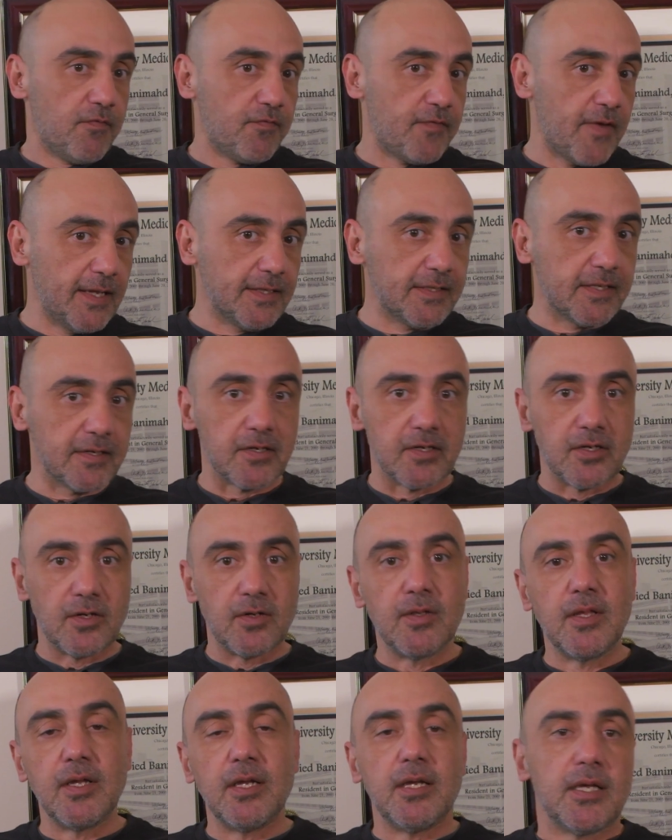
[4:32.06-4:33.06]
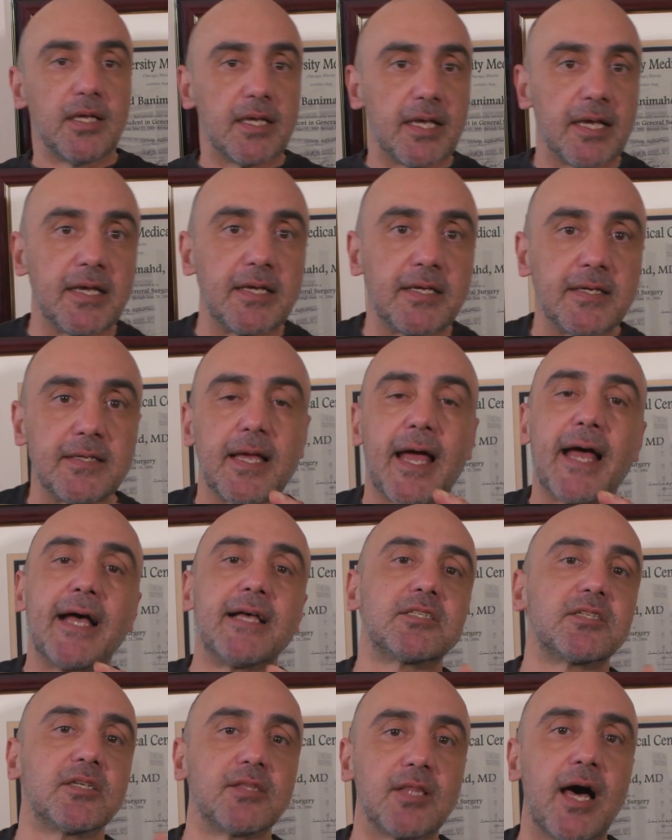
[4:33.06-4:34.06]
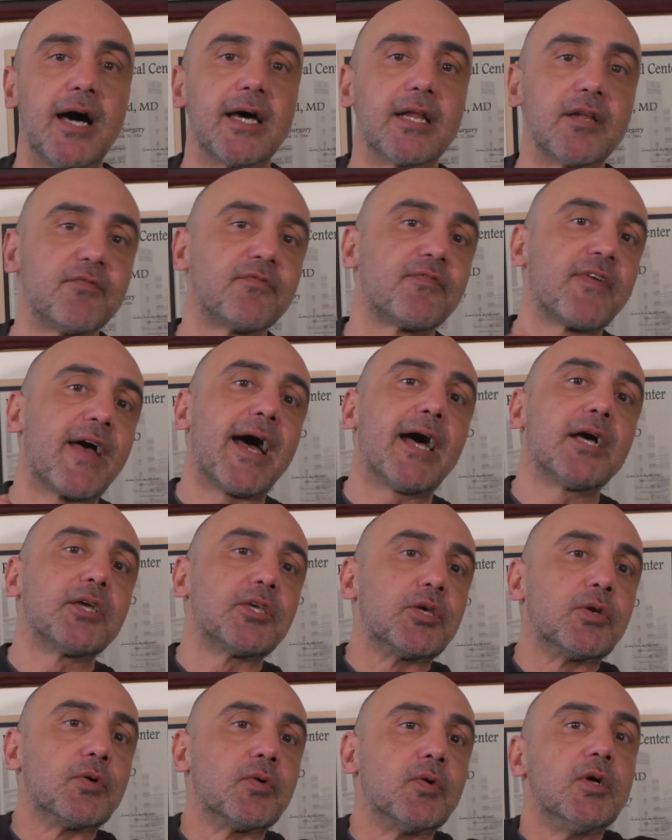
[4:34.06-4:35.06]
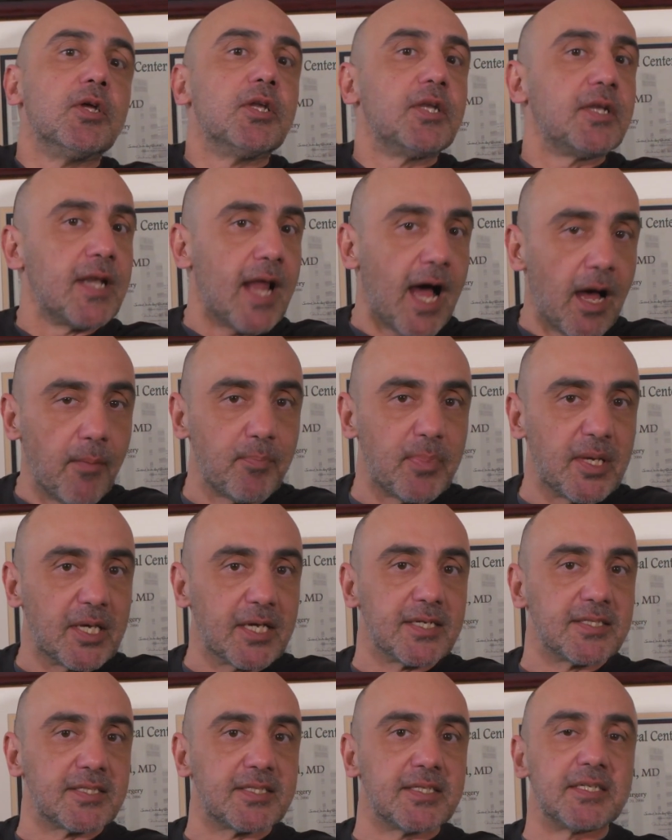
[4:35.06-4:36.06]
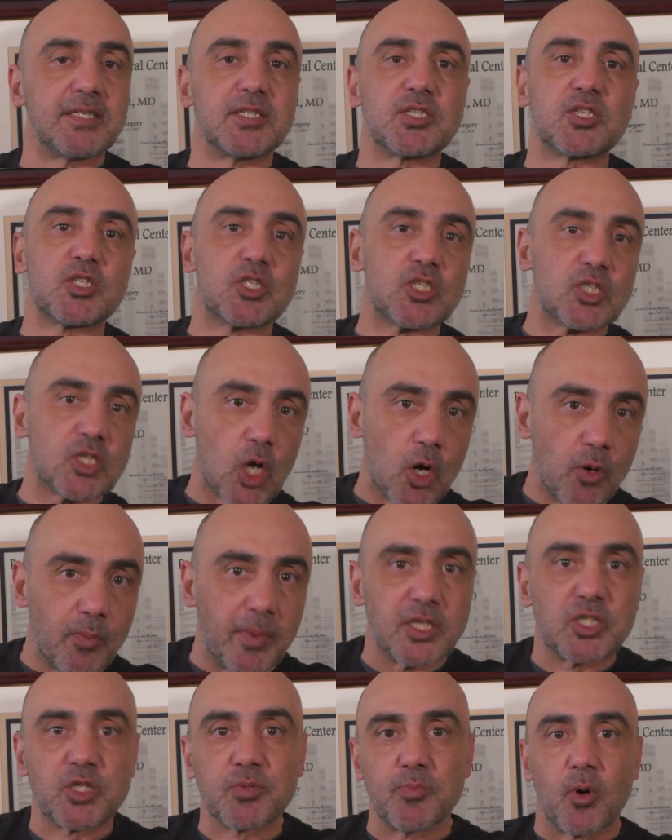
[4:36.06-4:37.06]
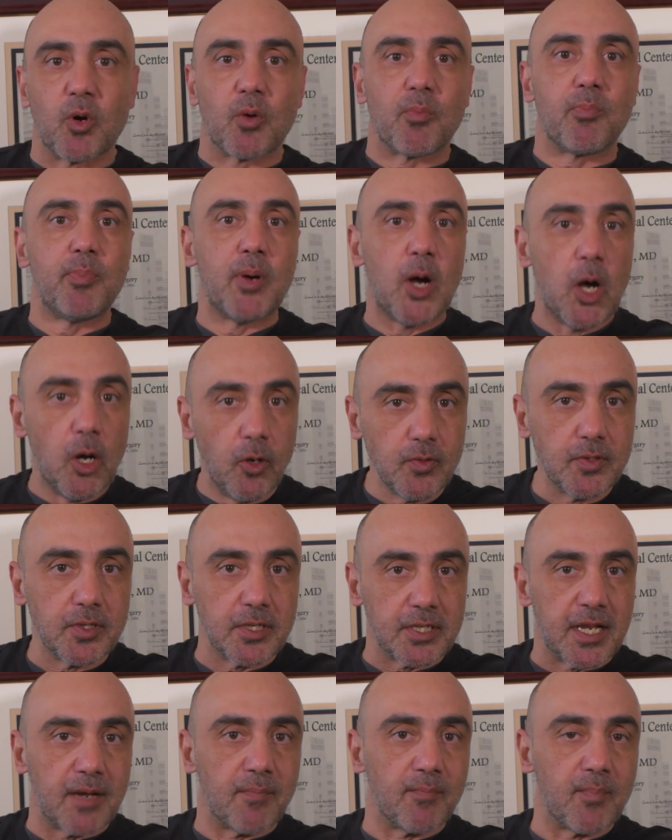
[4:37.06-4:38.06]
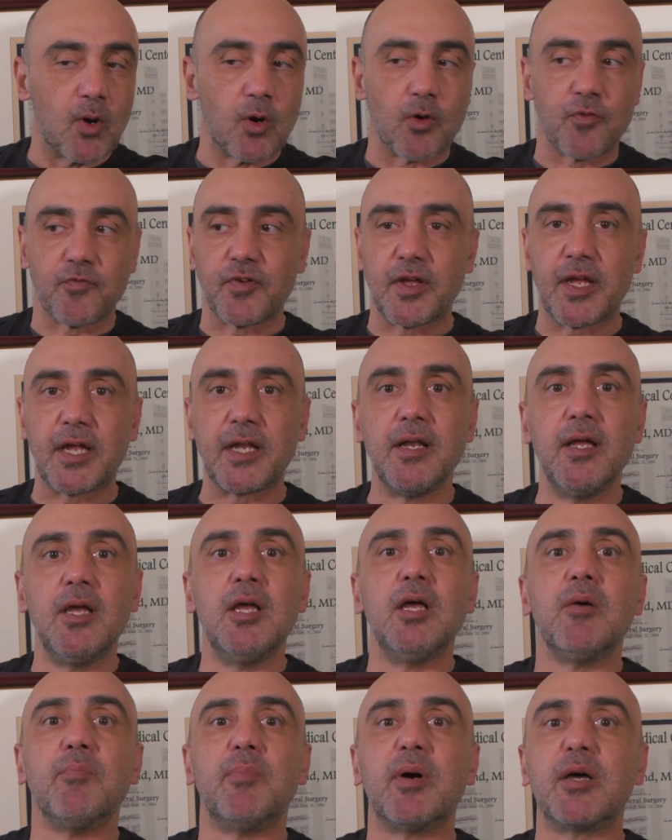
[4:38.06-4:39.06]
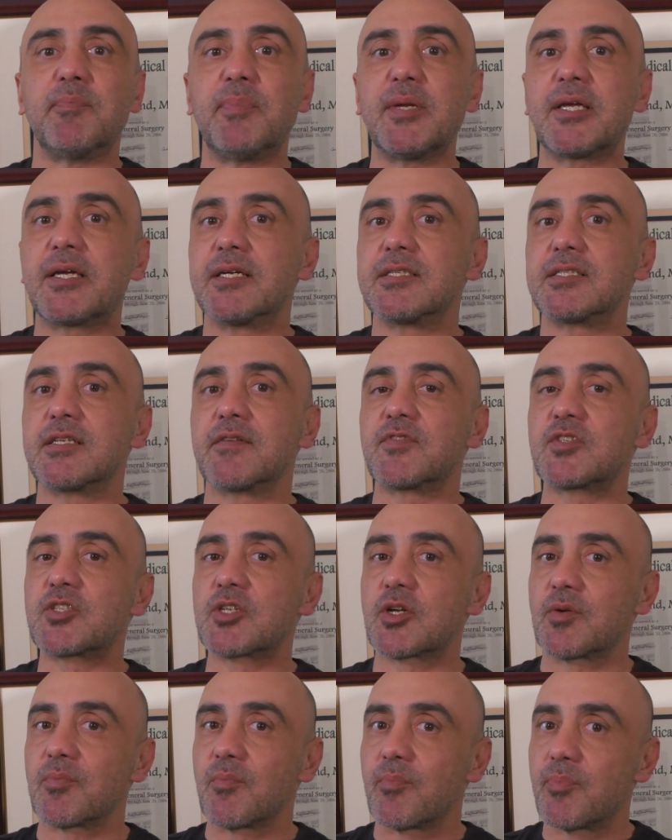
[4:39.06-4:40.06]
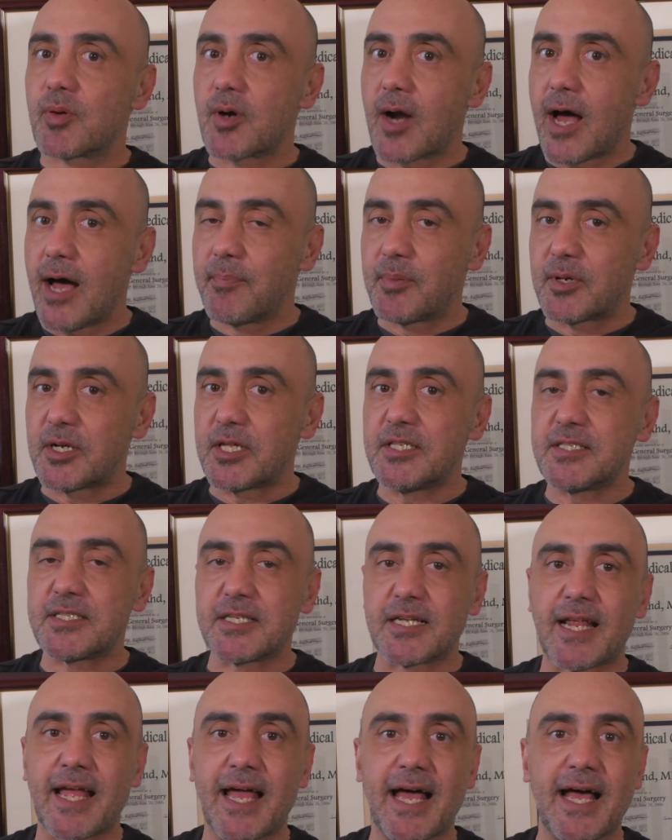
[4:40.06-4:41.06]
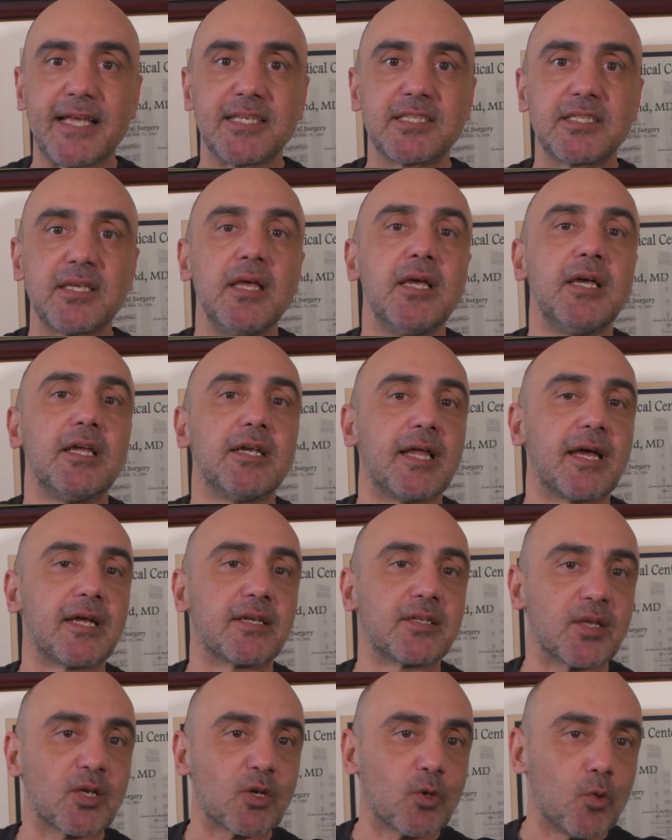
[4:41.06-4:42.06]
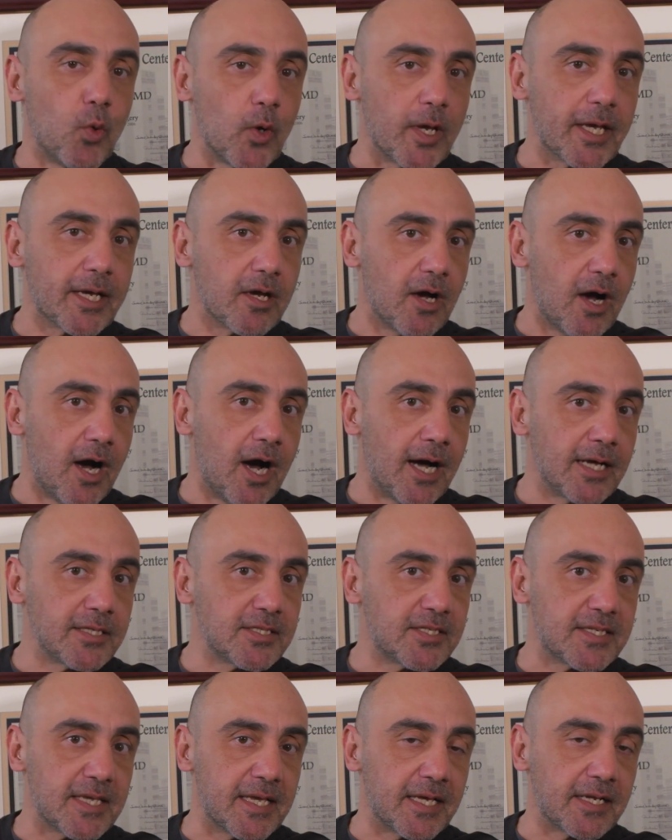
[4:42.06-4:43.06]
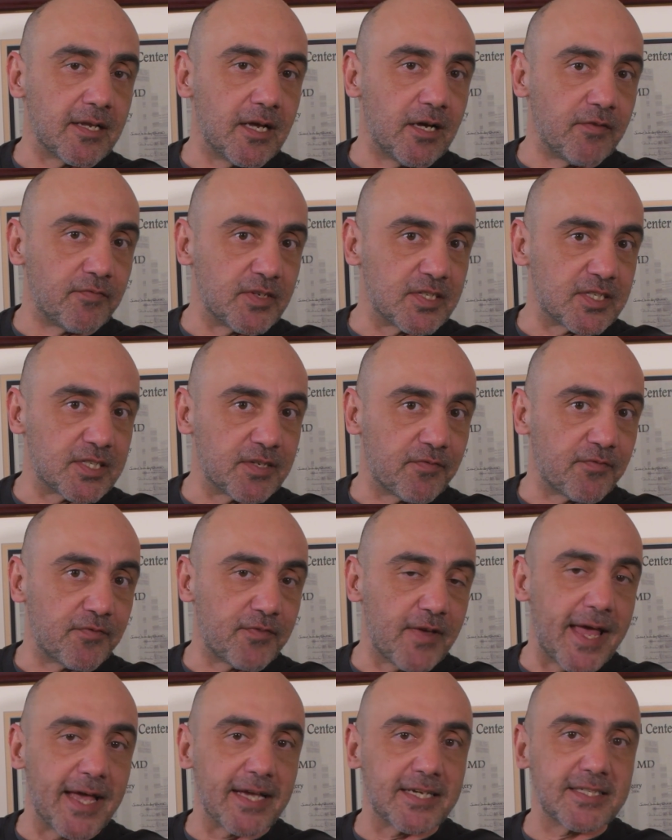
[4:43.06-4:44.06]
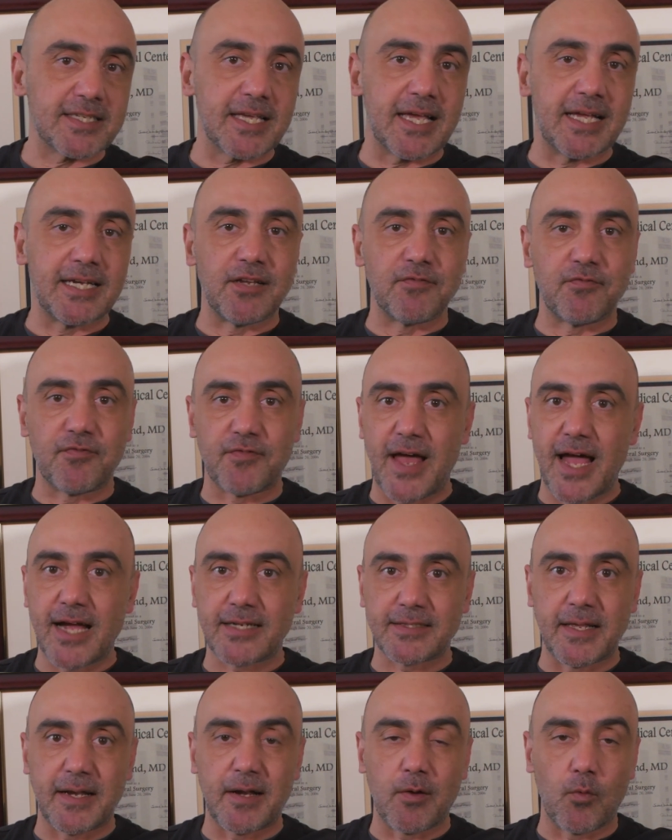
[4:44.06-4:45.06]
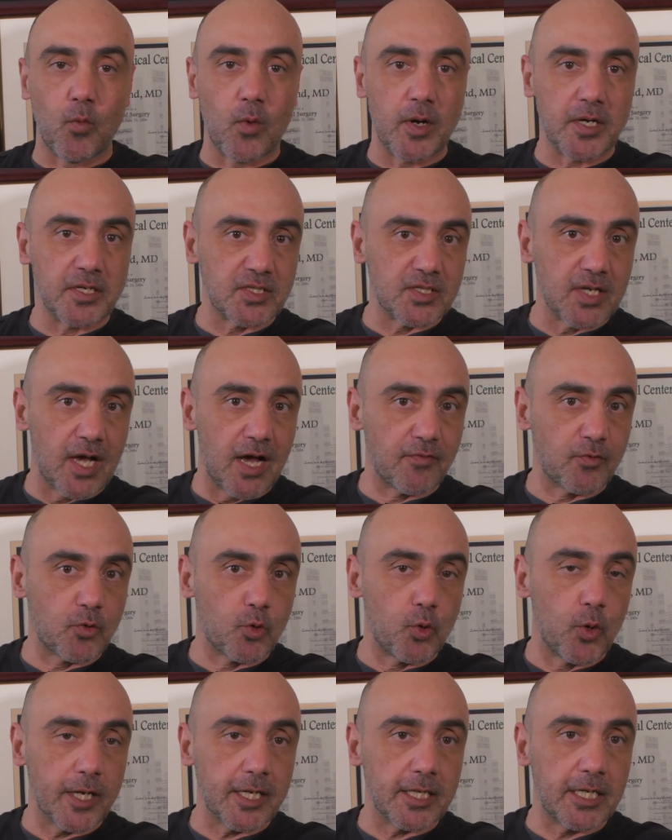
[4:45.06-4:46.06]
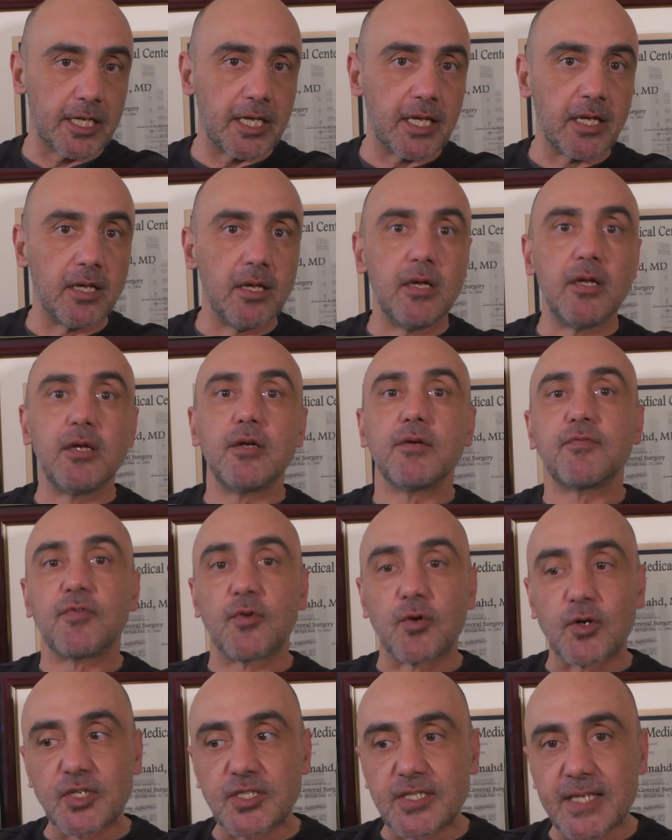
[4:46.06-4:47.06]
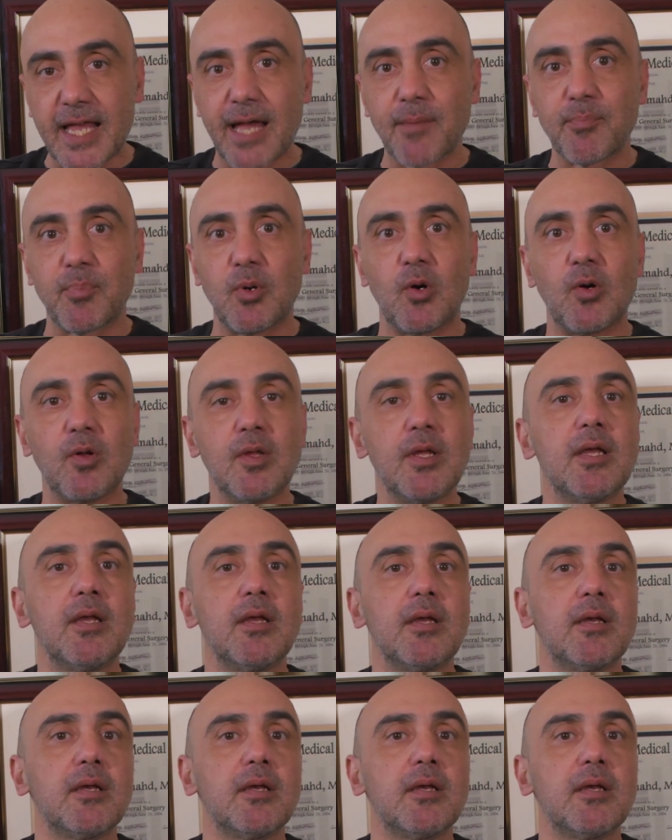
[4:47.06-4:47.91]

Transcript: Fentanyl it has a lot of value, not because it is so much more potent than morphine, but because of certain properties it has, like the quick onset of its effects and the fact that it wears off quickly. For example,